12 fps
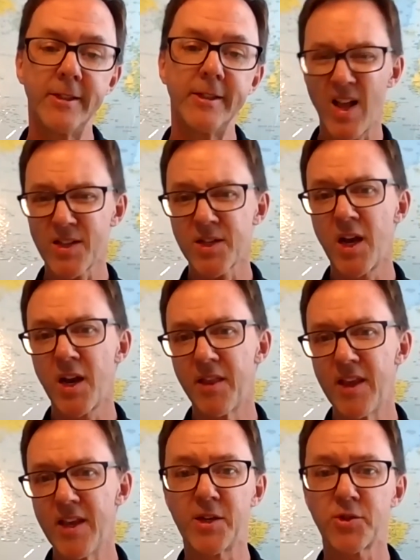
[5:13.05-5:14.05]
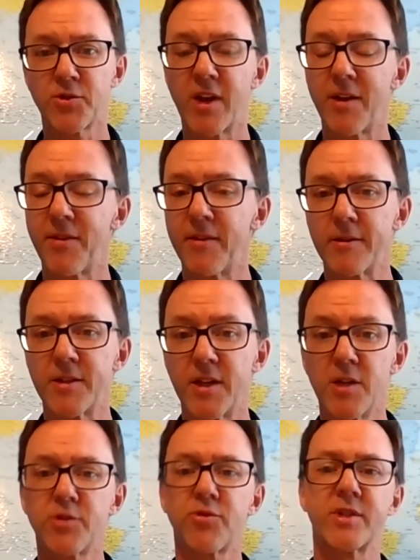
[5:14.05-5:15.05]
So that's kind of the history.
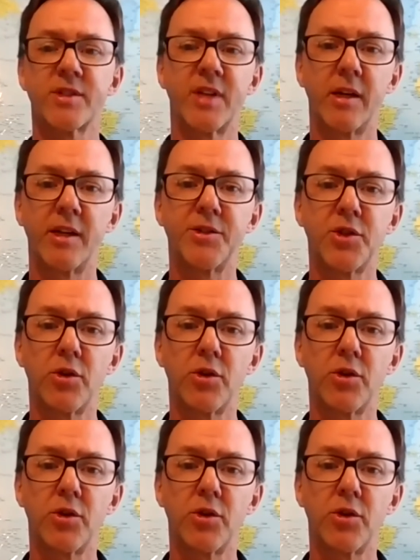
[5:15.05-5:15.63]
And interestingly,